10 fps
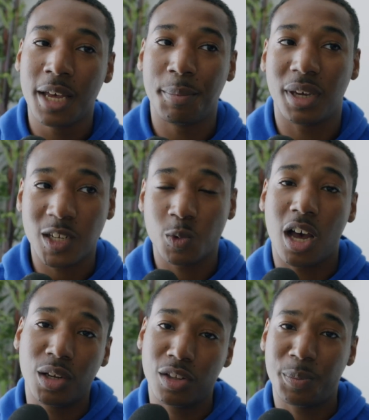because we
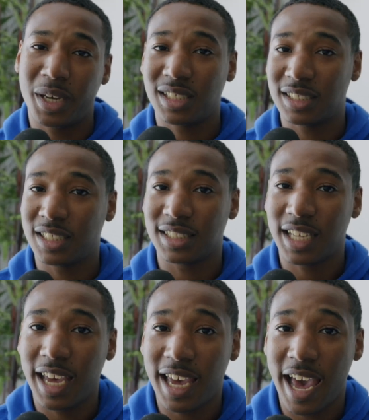all know the Pixis
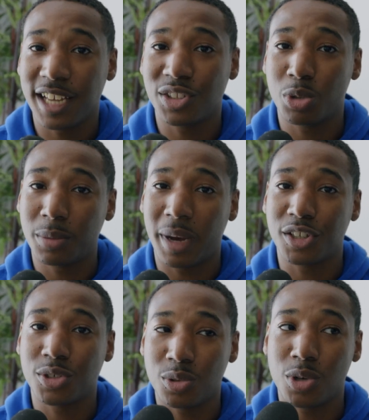6K has
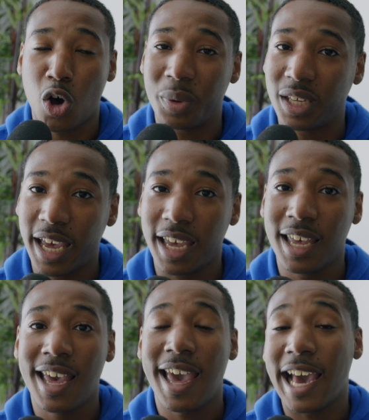3x2 open gate,
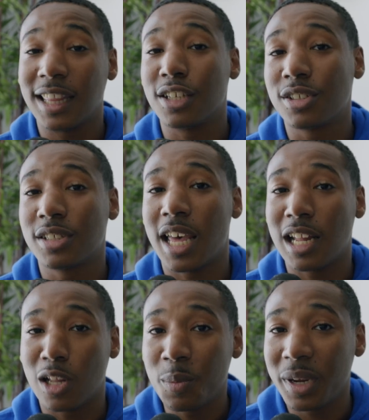and this
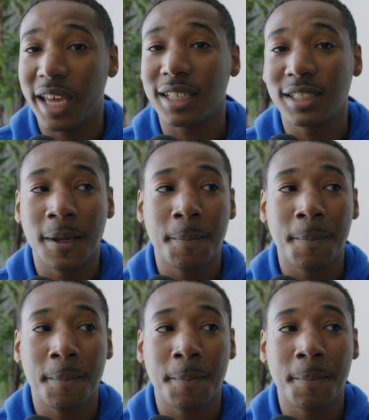Lumix